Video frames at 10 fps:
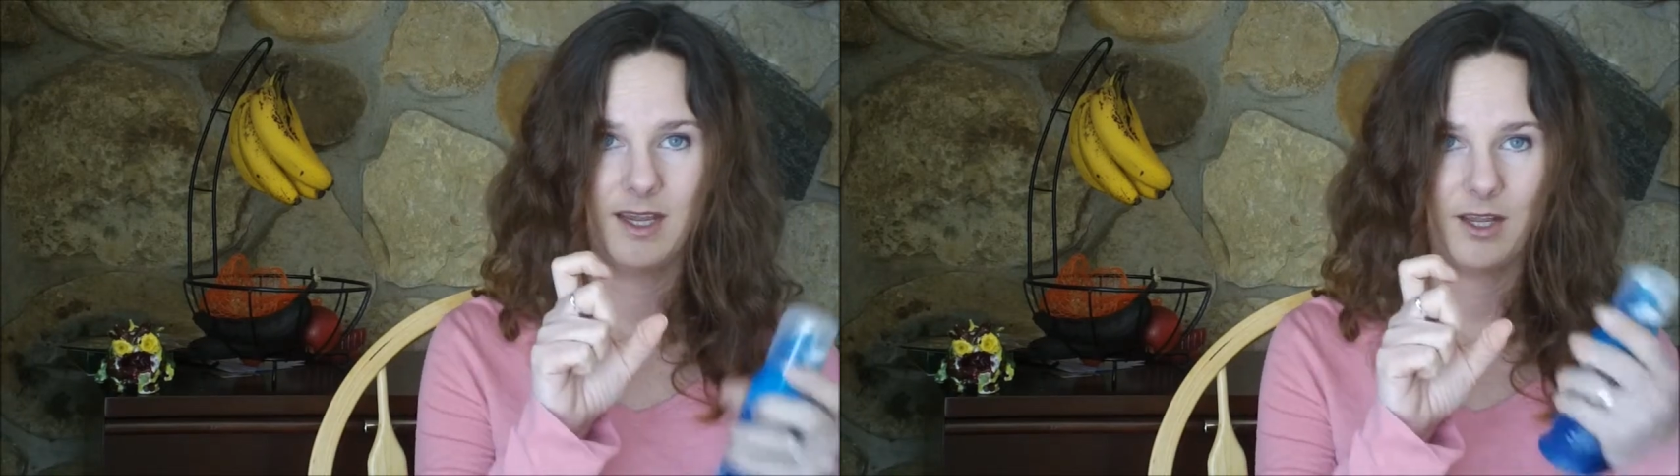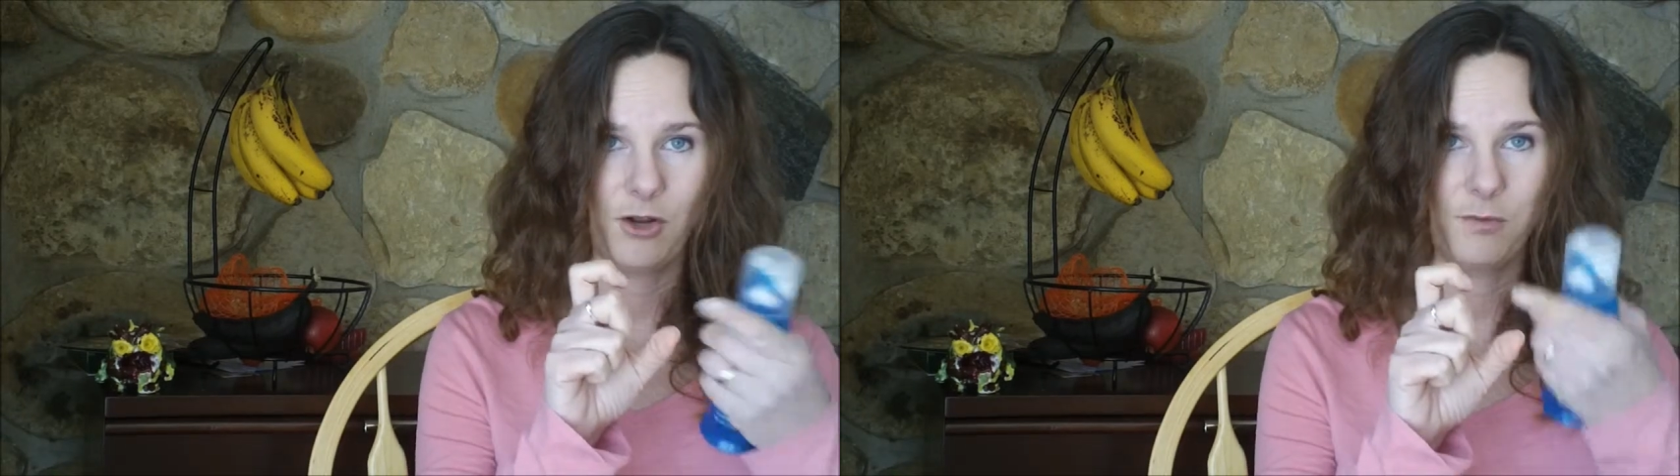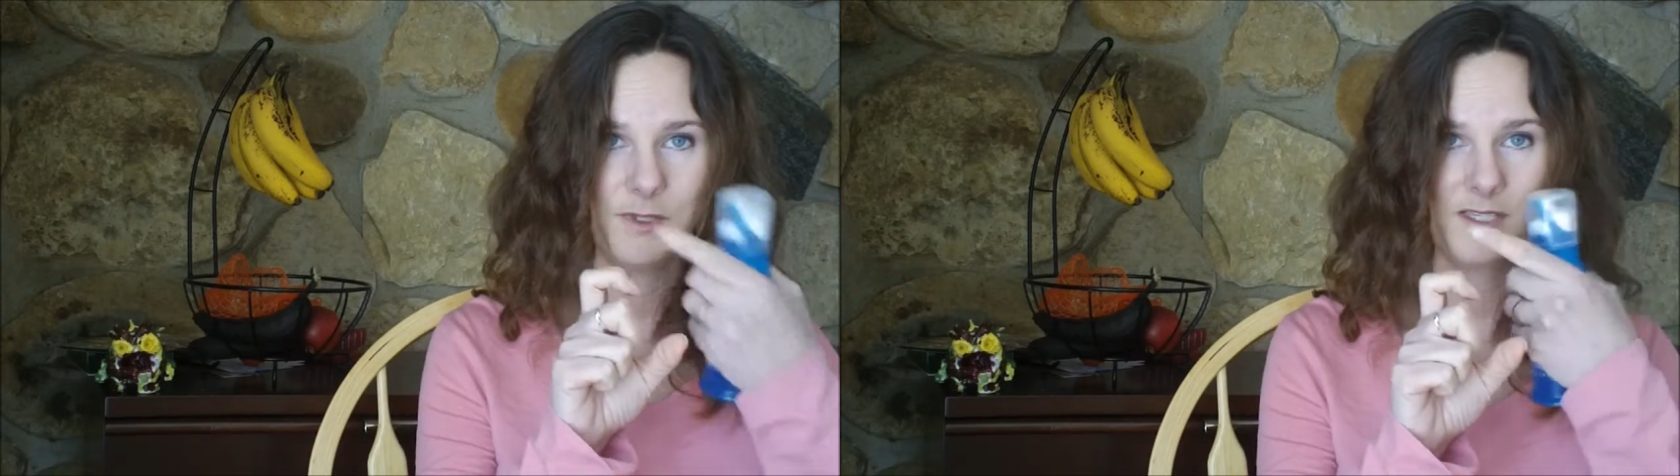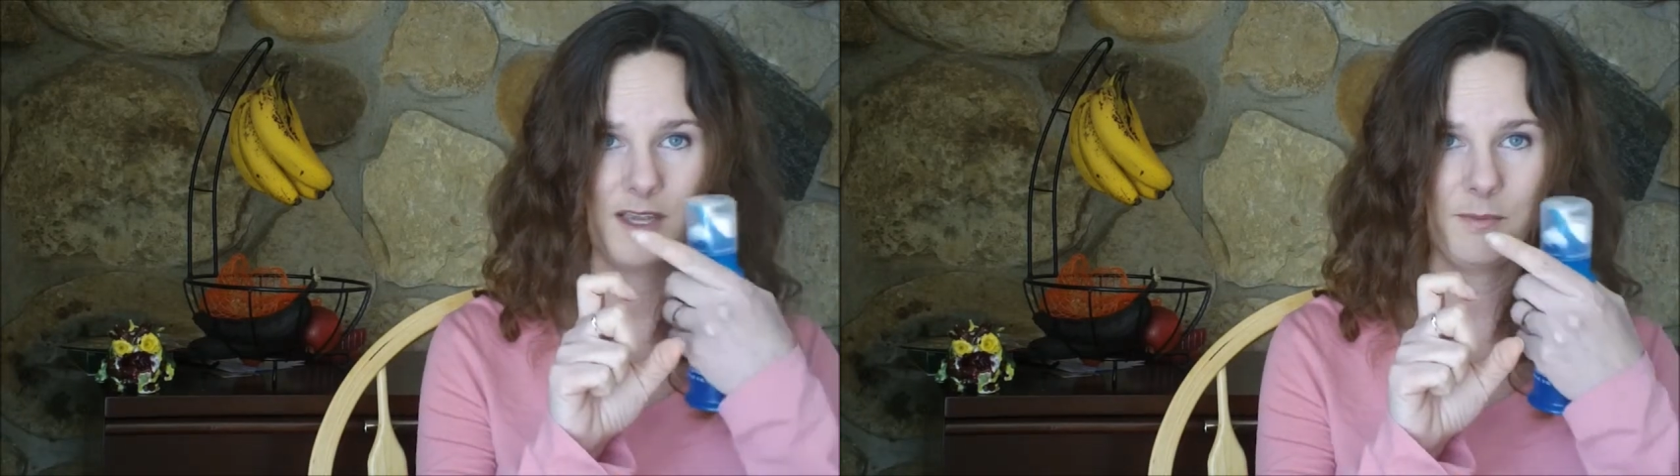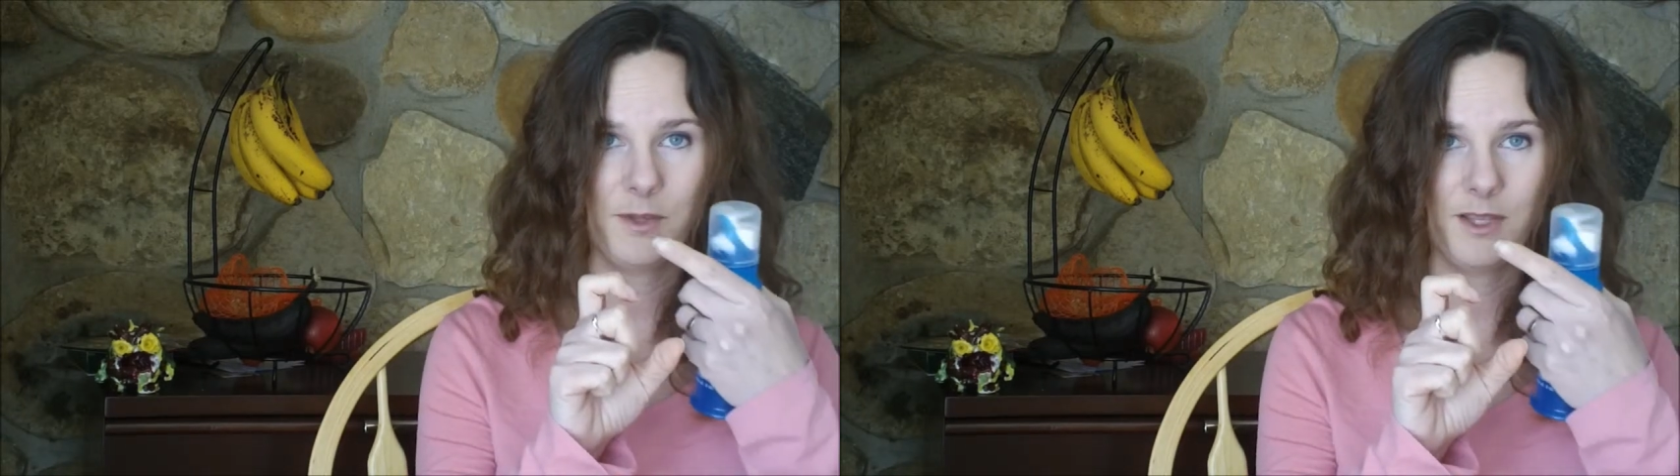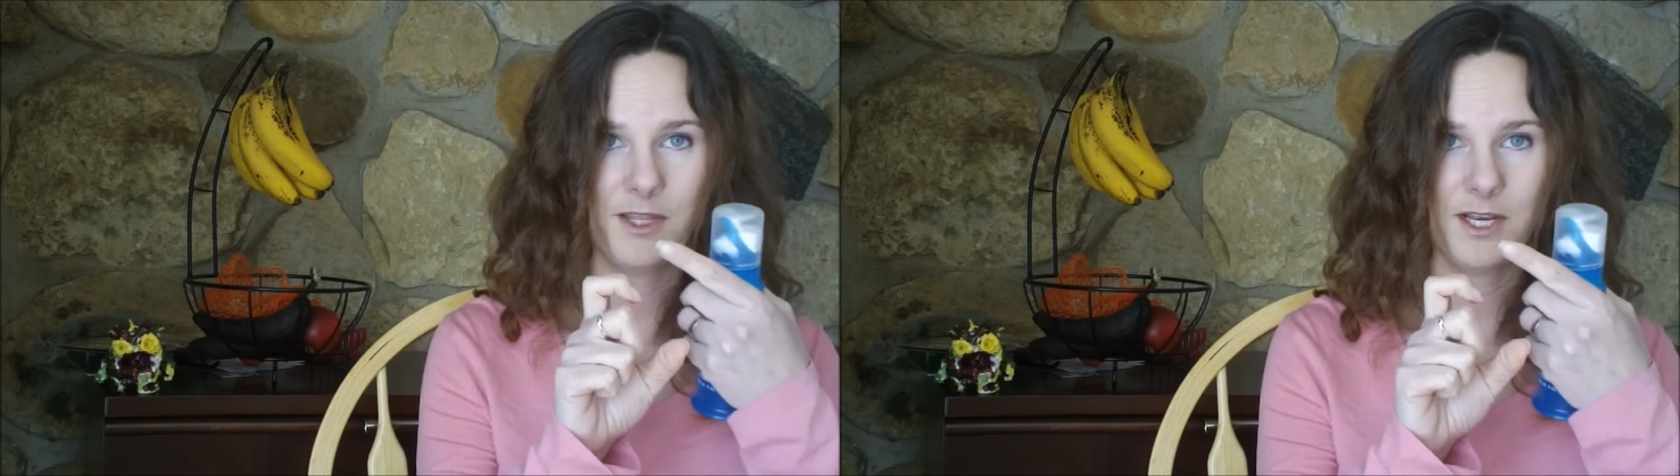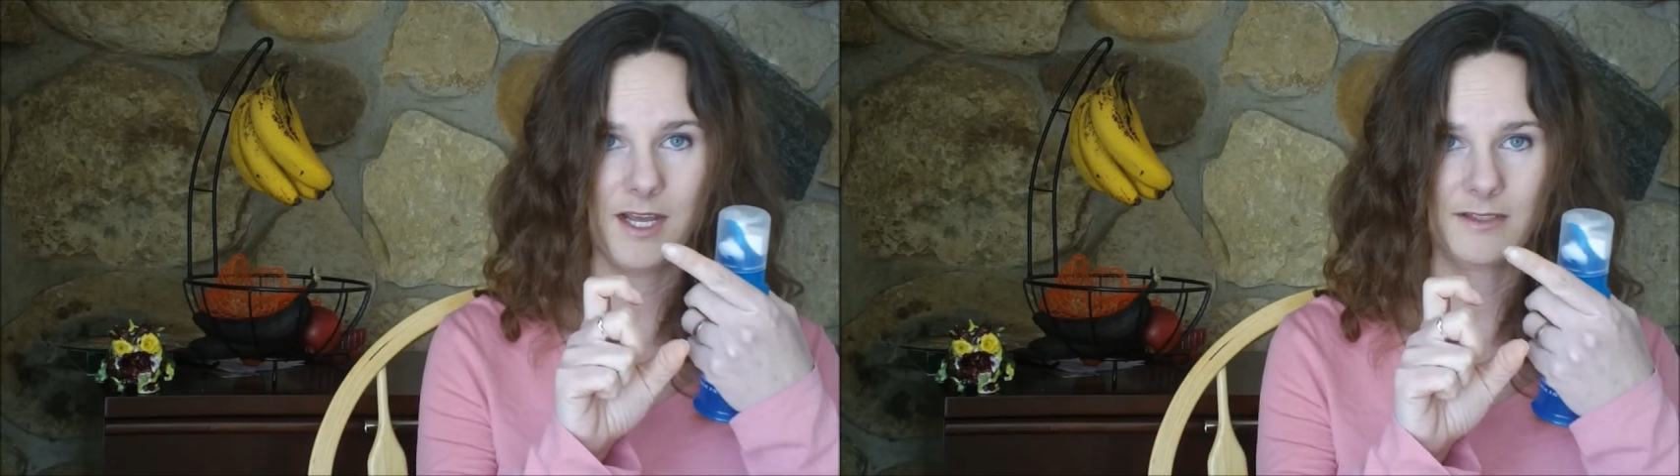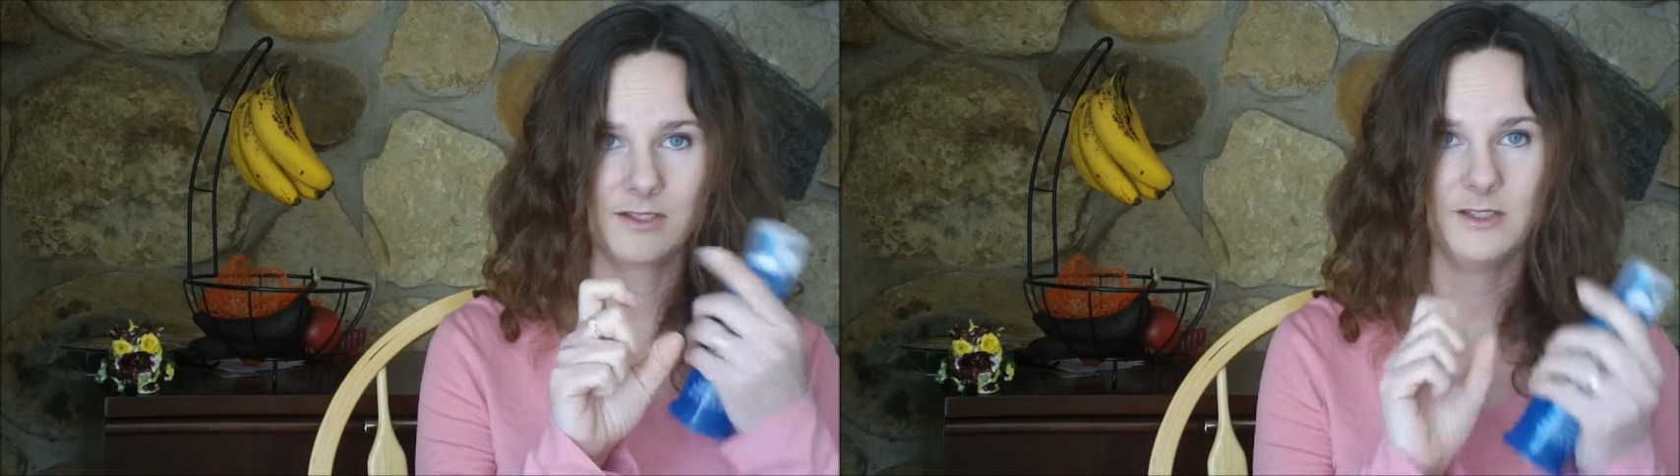it opens up on the
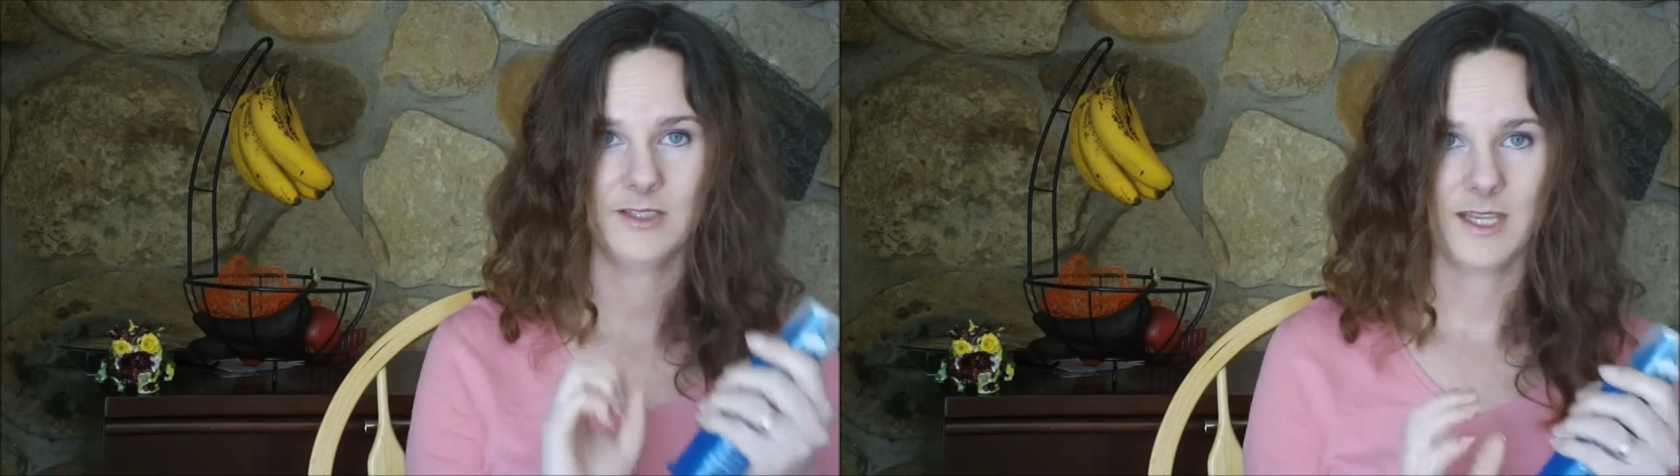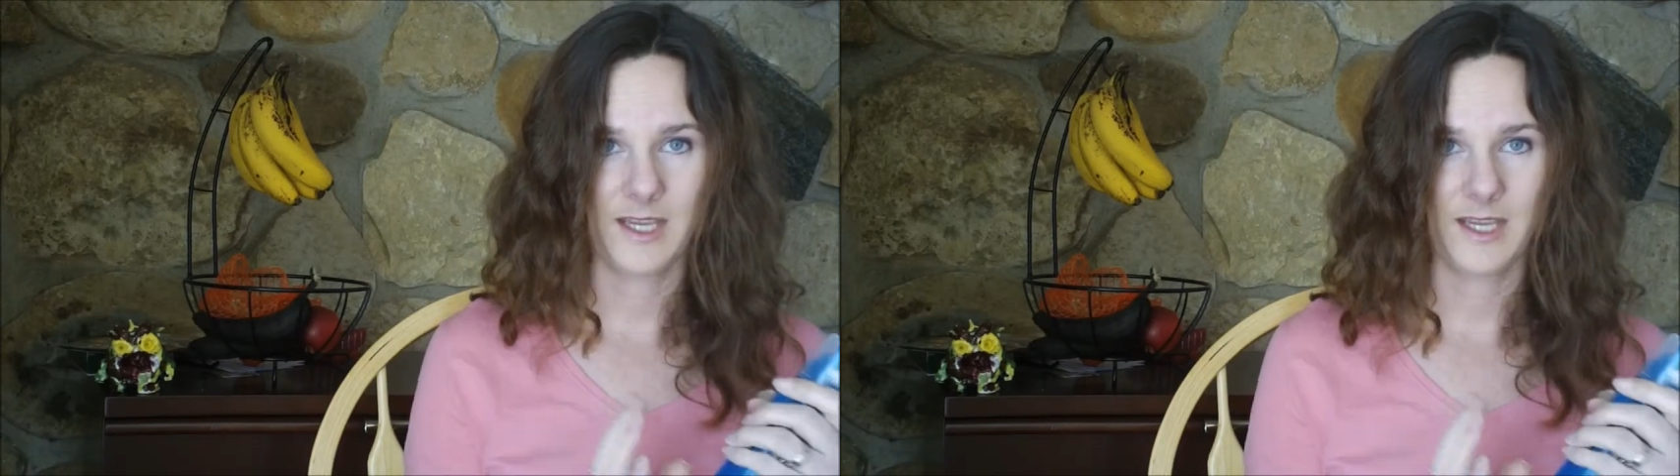nozzle,